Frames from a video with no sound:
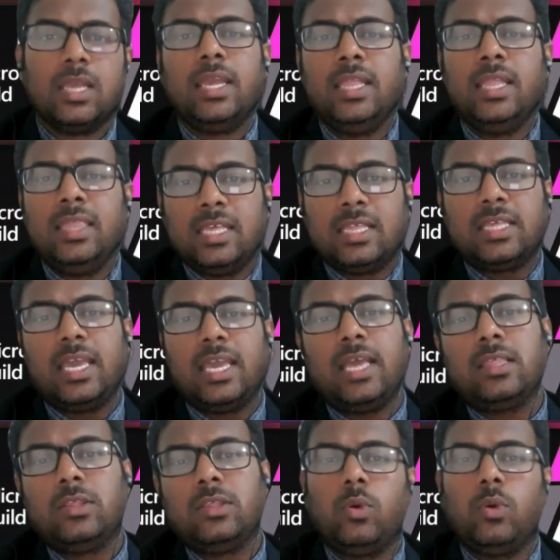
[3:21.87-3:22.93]
In this
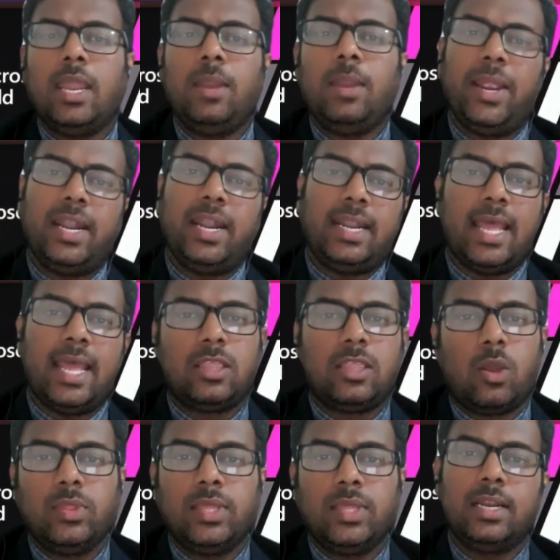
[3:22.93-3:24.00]
case, you can pay
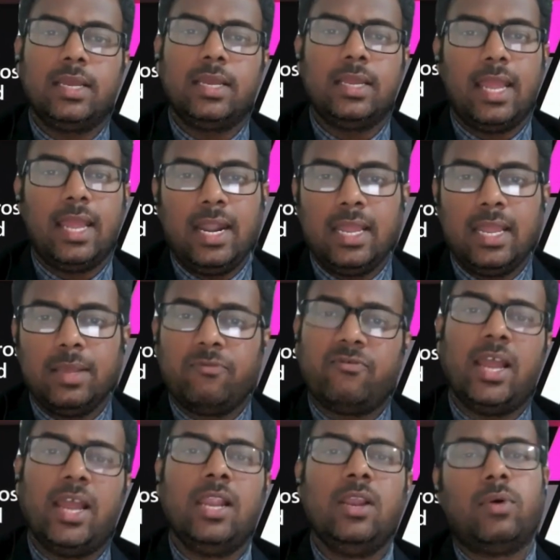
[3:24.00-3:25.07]
10,000 and
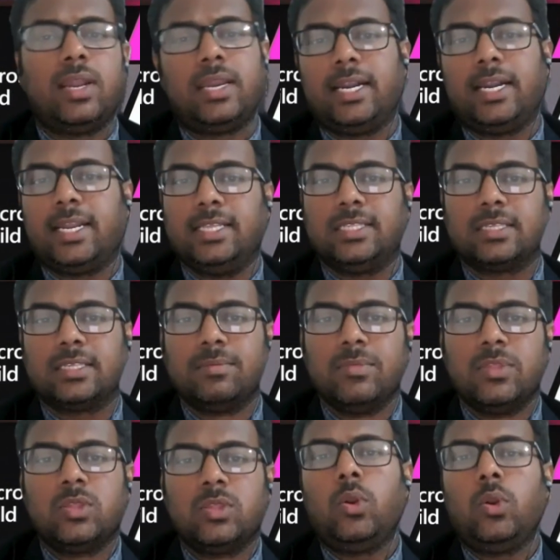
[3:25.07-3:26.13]
file your returns.
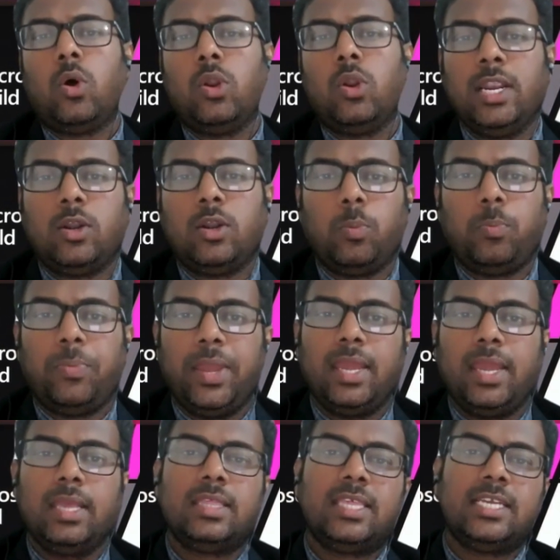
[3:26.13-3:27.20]
So no need to
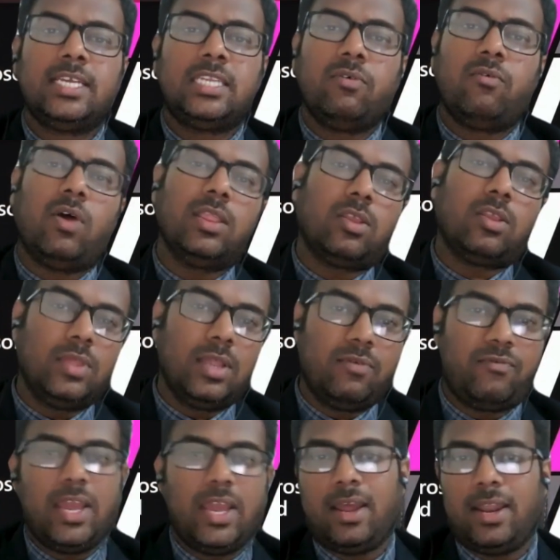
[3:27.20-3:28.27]
pay
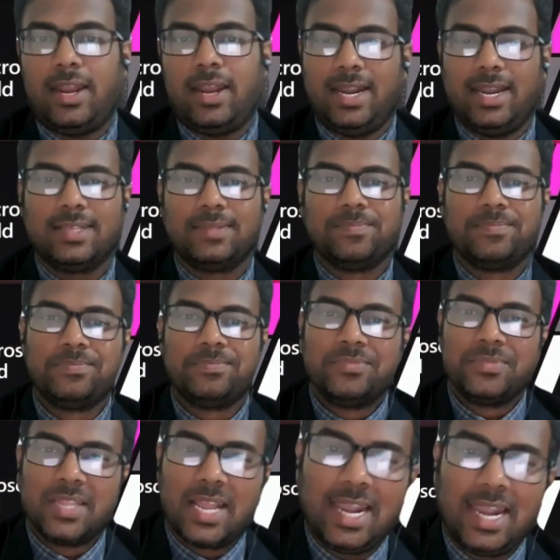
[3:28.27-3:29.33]
61,500.
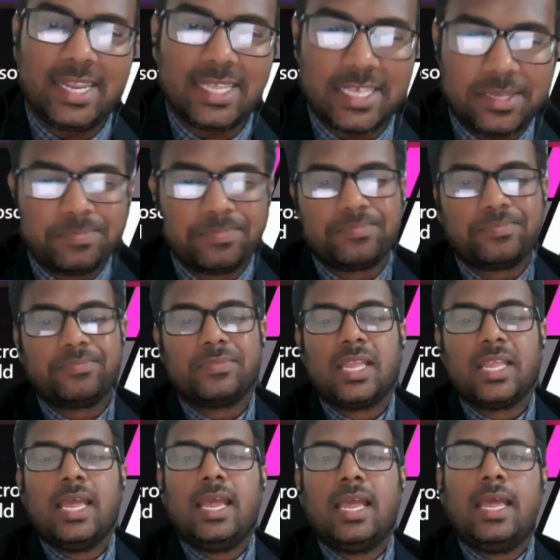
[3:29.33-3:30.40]
Clear, sir?
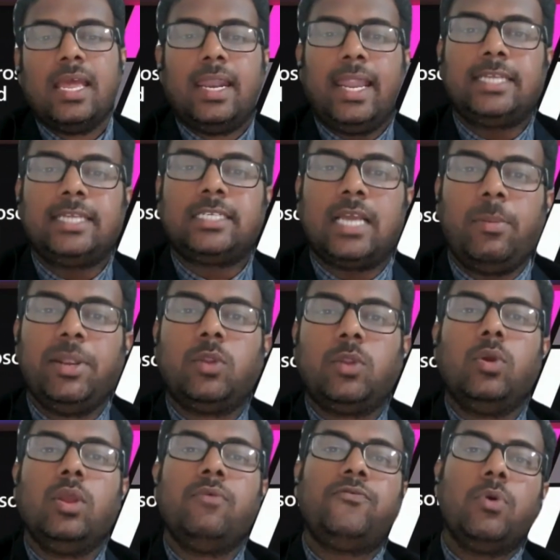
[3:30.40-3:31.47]
Next, coming
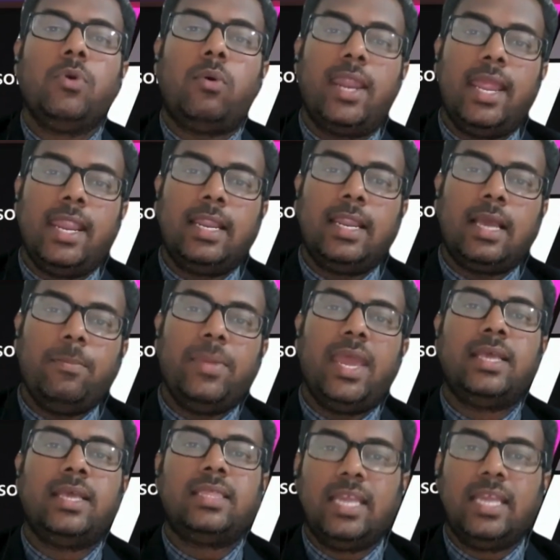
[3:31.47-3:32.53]
to, if your income
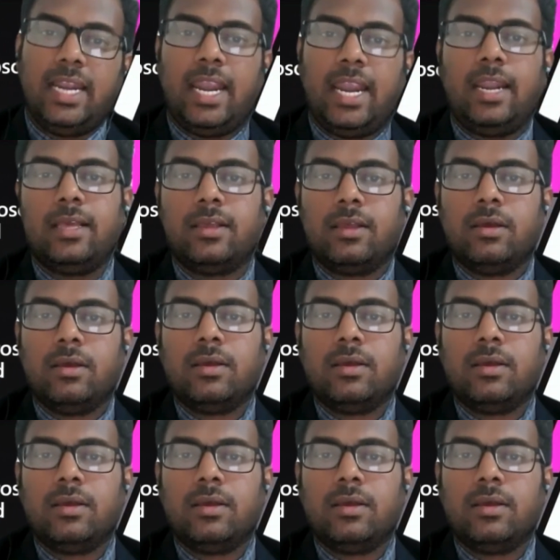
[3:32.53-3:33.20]
exceeded